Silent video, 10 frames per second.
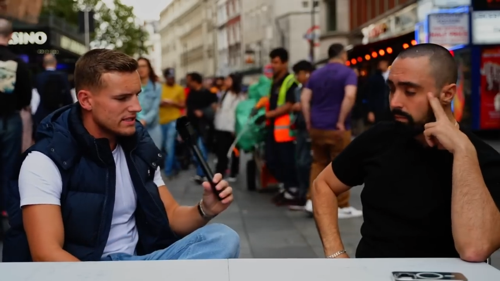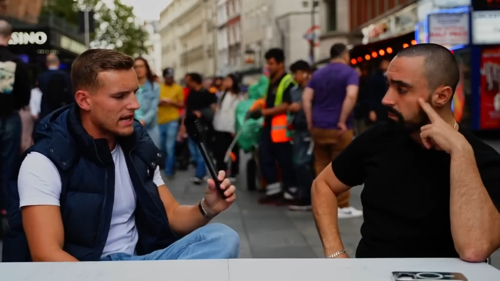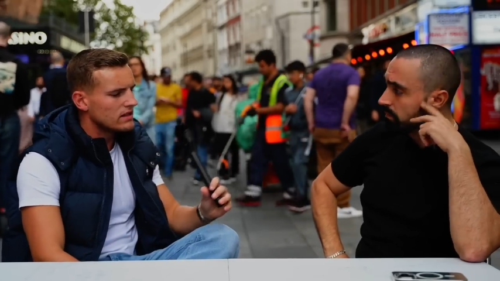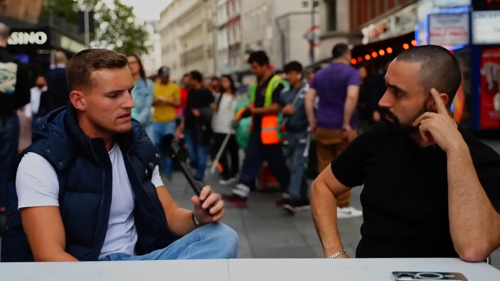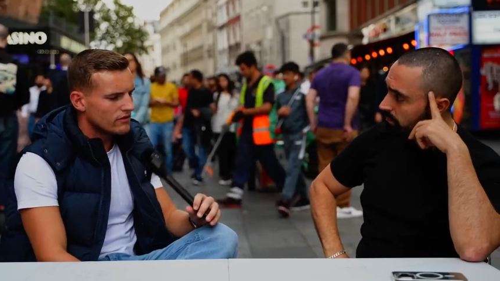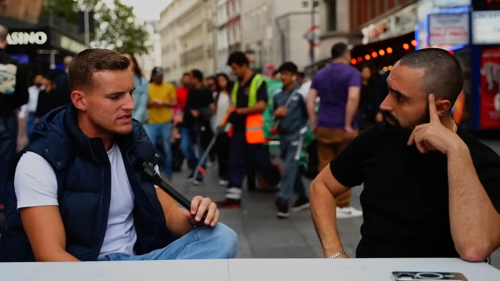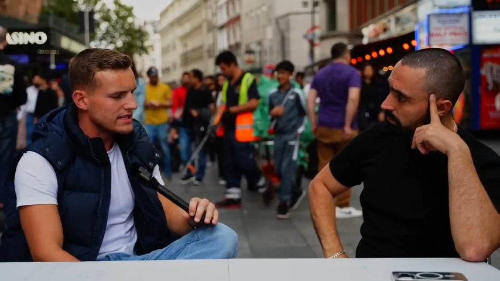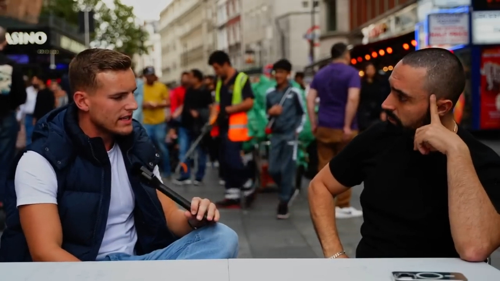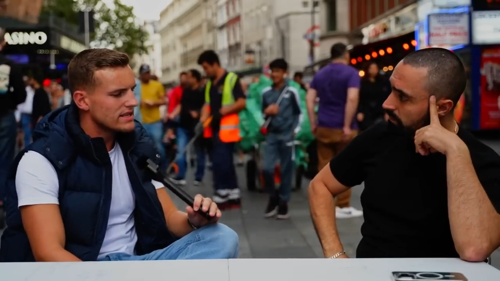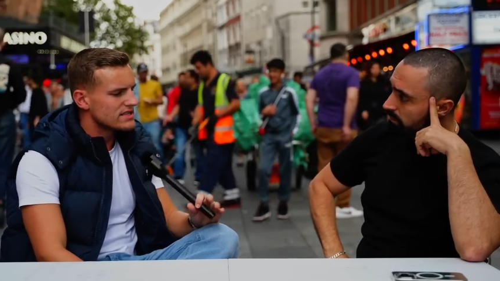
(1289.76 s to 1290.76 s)
Speaker 1: to that.
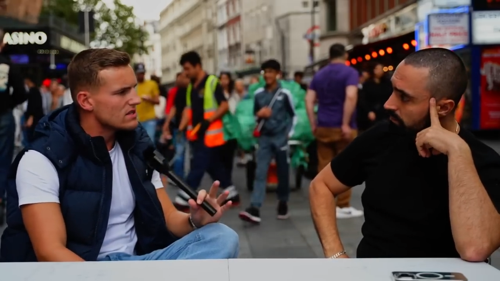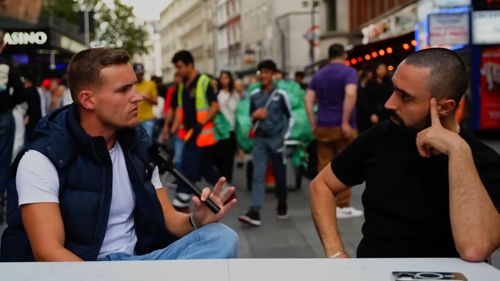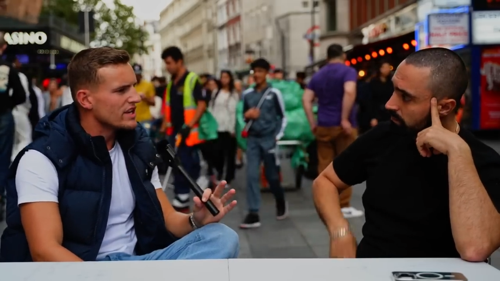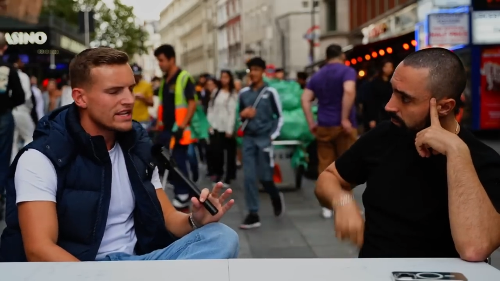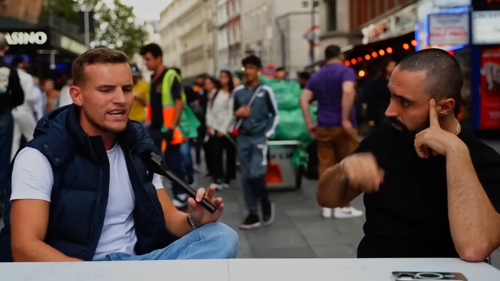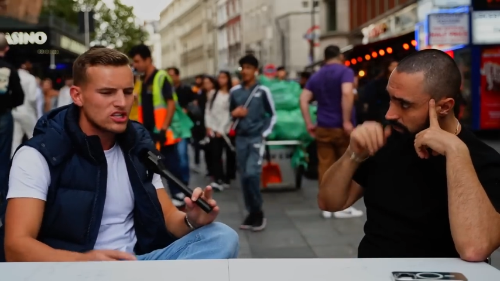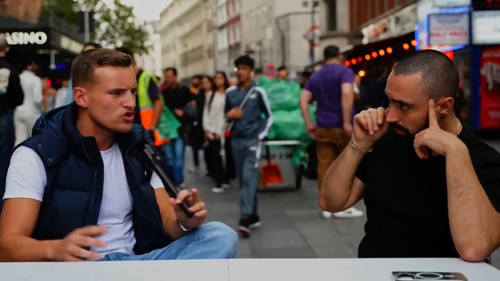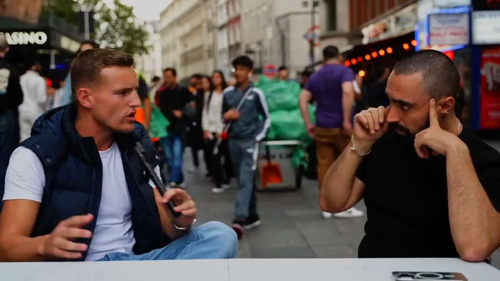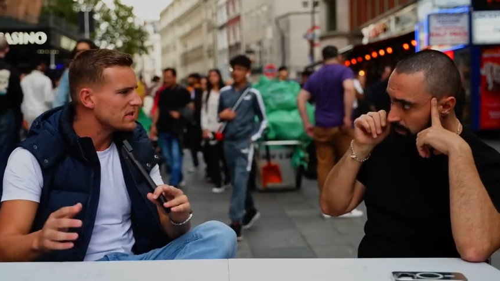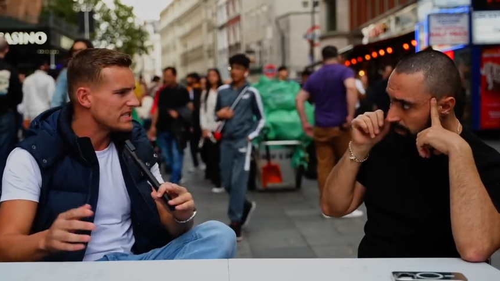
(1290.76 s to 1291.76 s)
Obviously, that's the, the
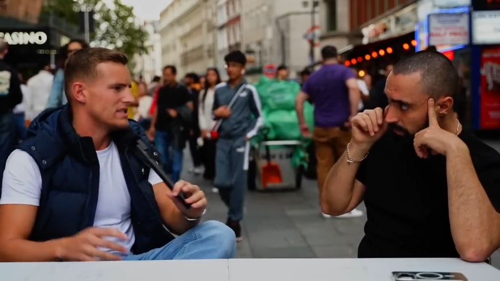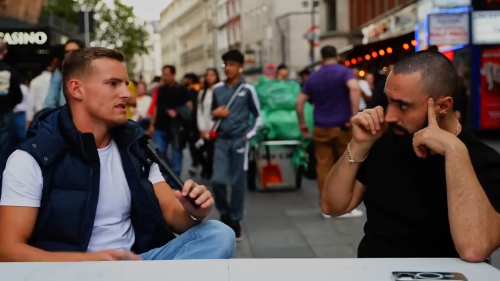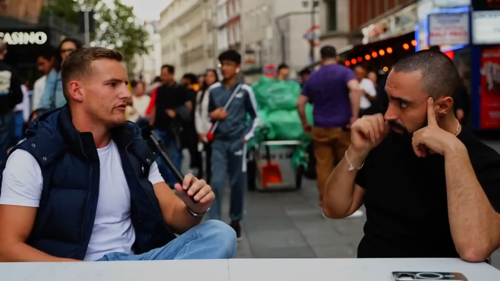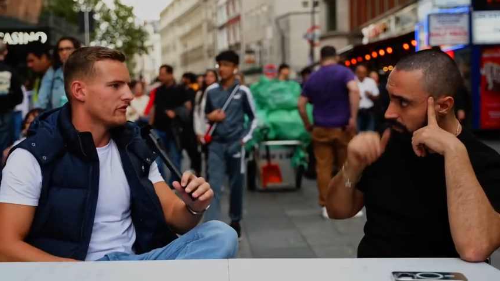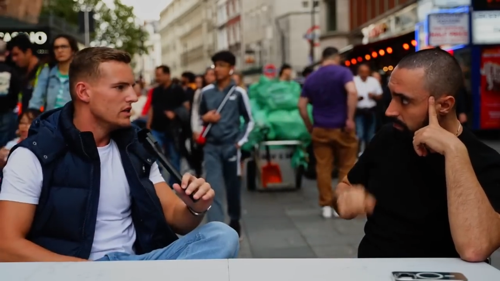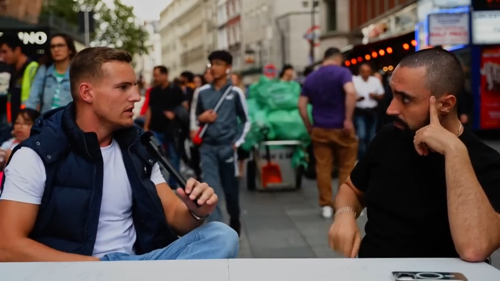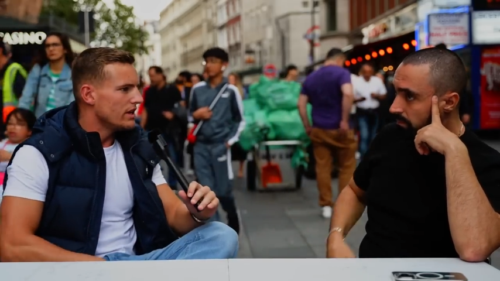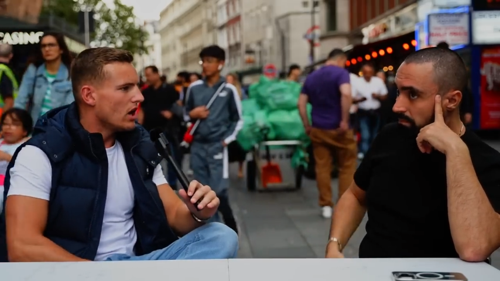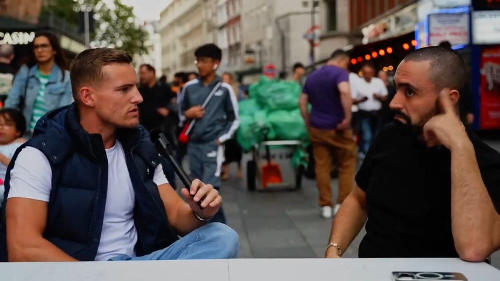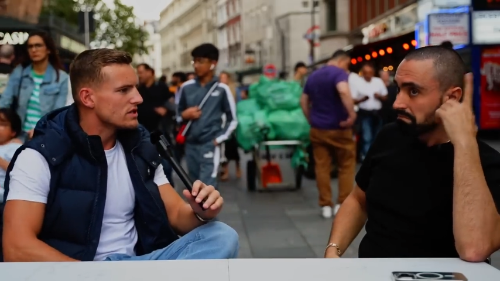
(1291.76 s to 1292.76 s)
extremities of
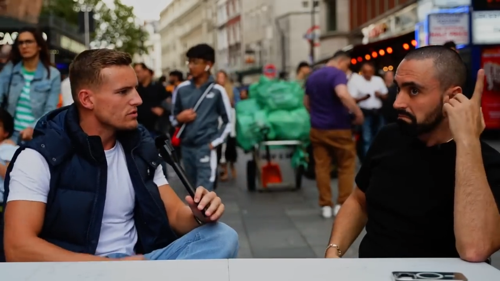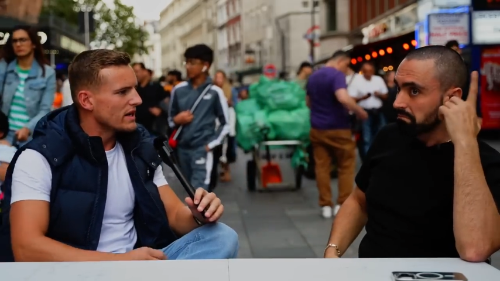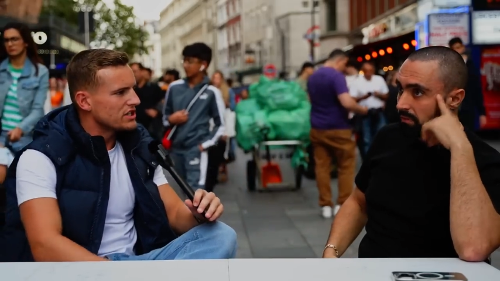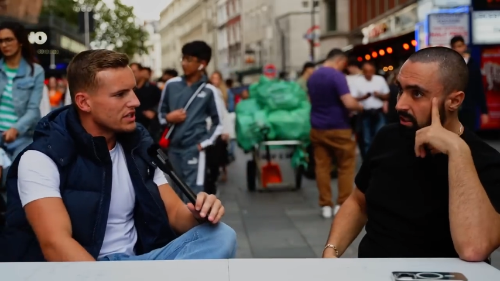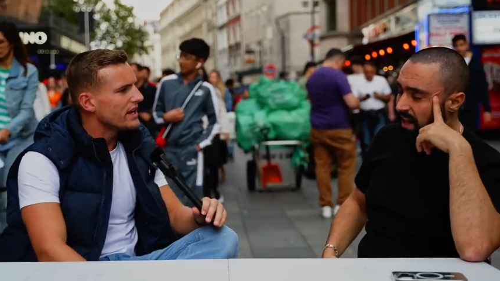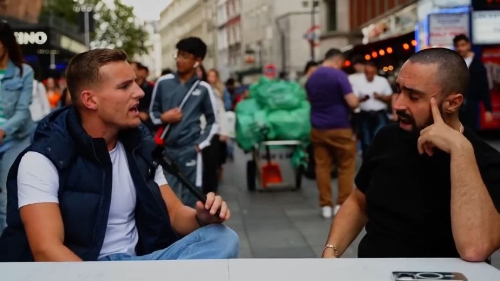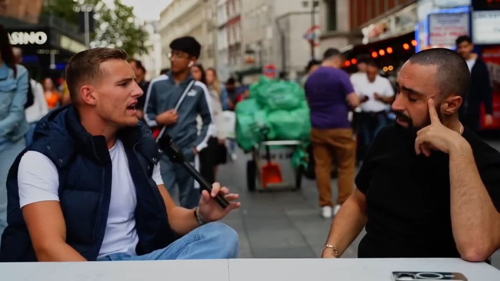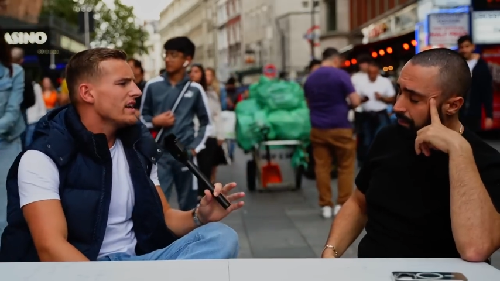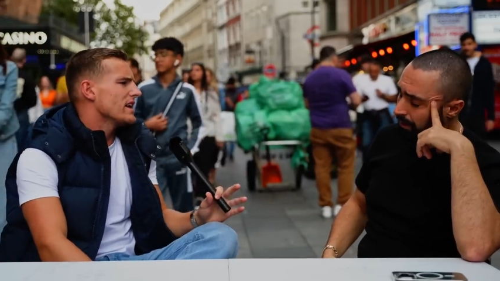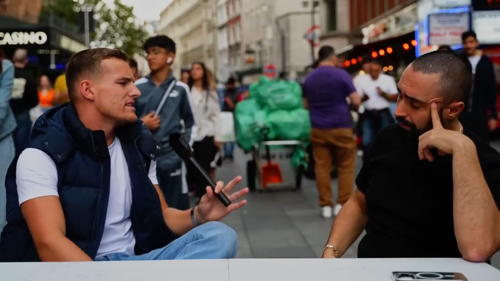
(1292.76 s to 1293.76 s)
the whole situation. Uh,
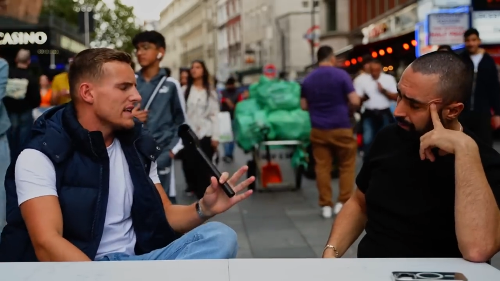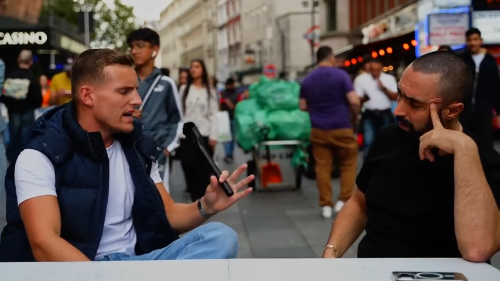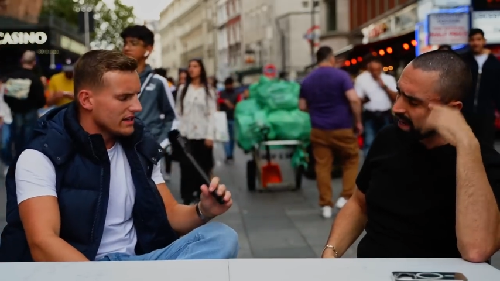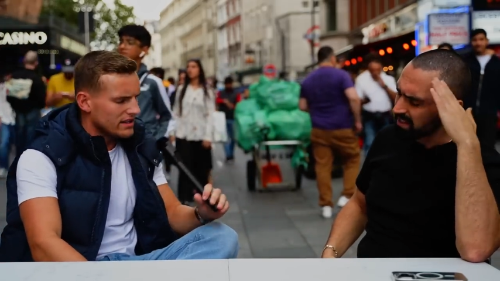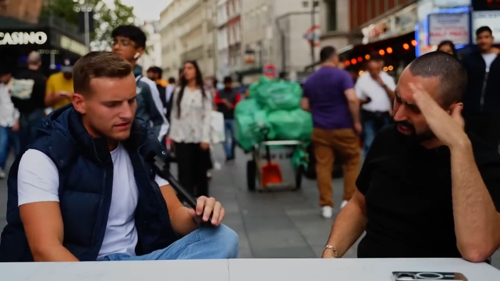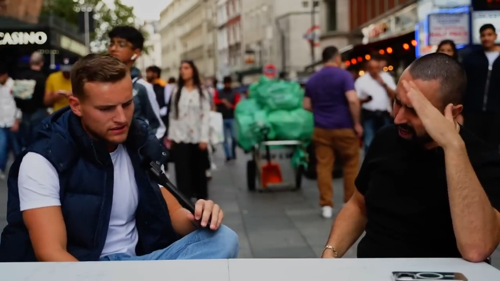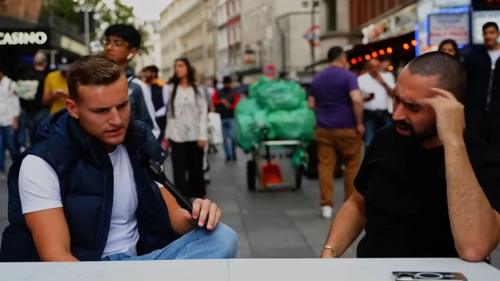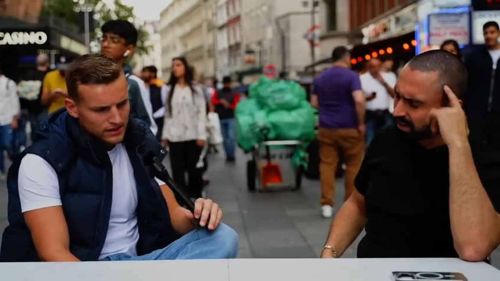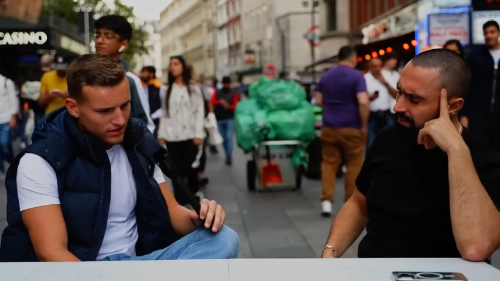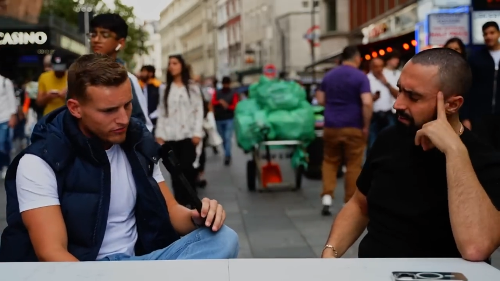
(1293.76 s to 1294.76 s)
standard, bro. yeah, standard. It's
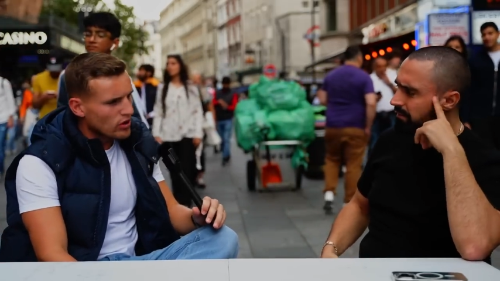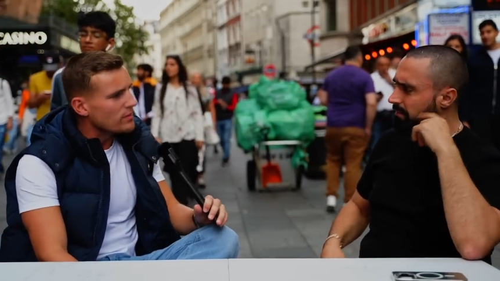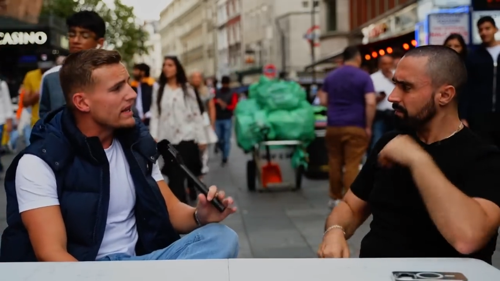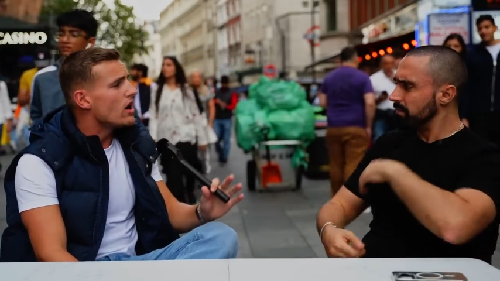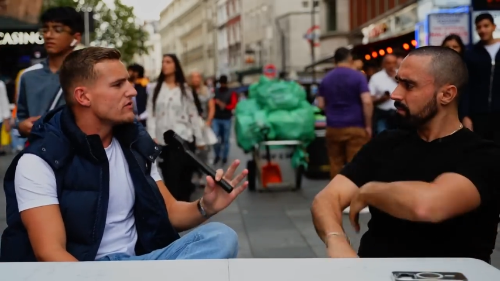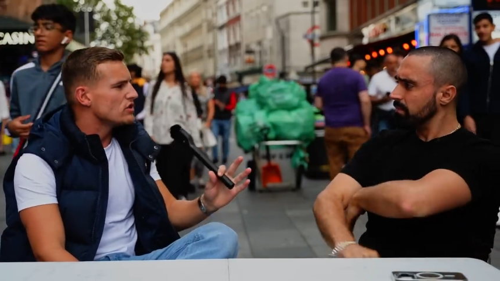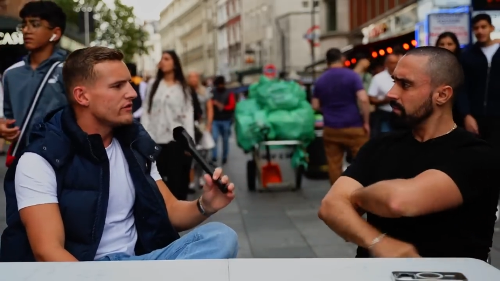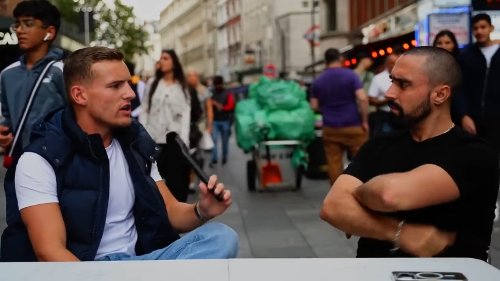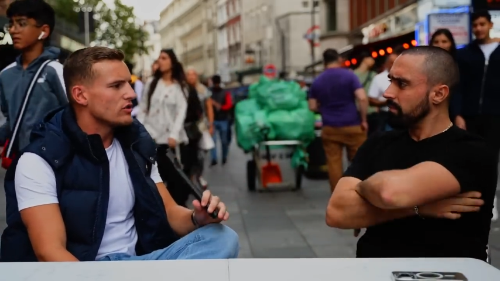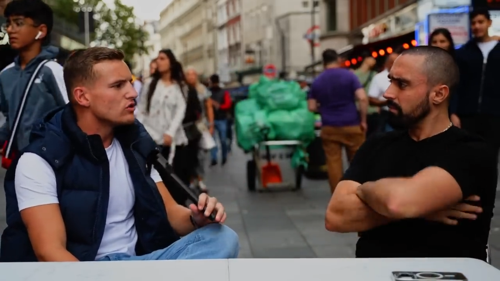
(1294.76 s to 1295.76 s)
standard. Probably after you've done